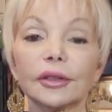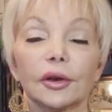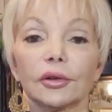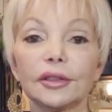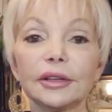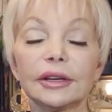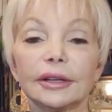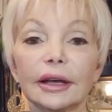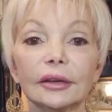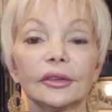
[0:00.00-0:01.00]
the only thing it
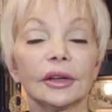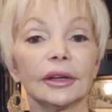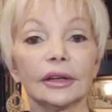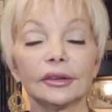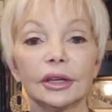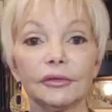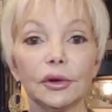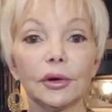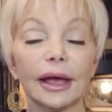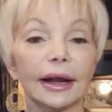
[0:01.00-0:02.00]
does is give
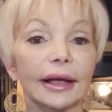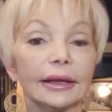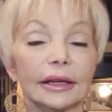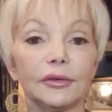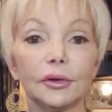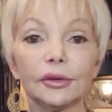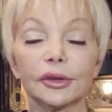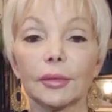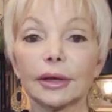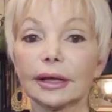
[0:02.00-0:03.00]
you a headache, give you a
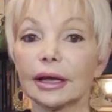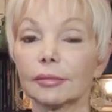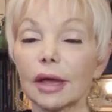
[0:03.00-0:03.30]
stomach ache,